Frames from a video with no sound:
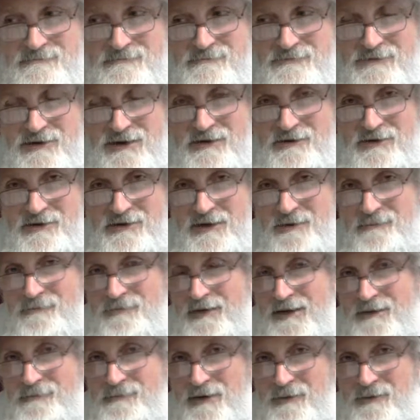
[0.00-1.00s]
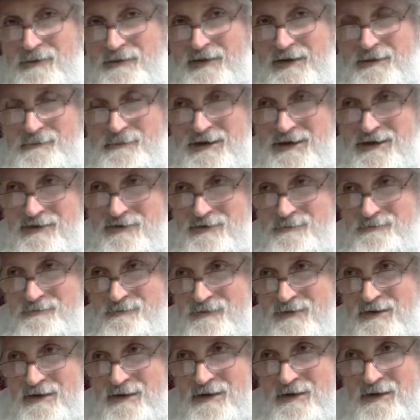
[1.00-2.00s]
You ever stop and think about what that means?
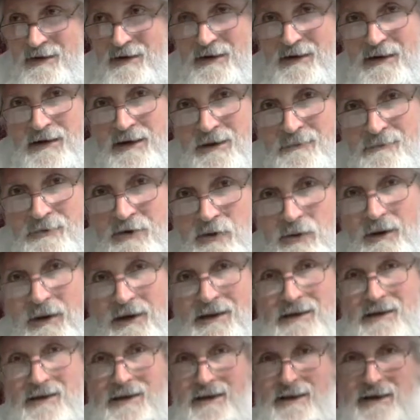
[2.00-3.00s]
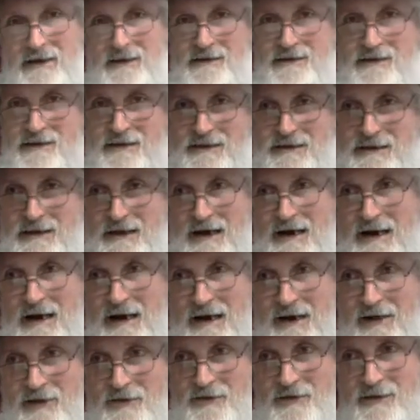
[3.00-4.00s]
Come quickly,
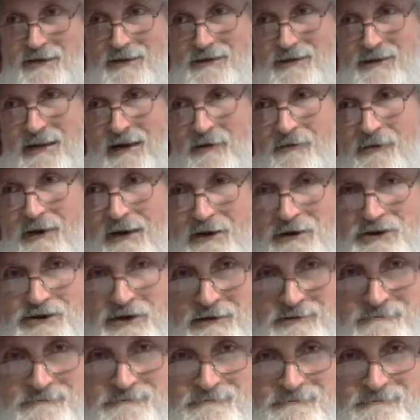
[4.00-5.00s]
Yah's salvation.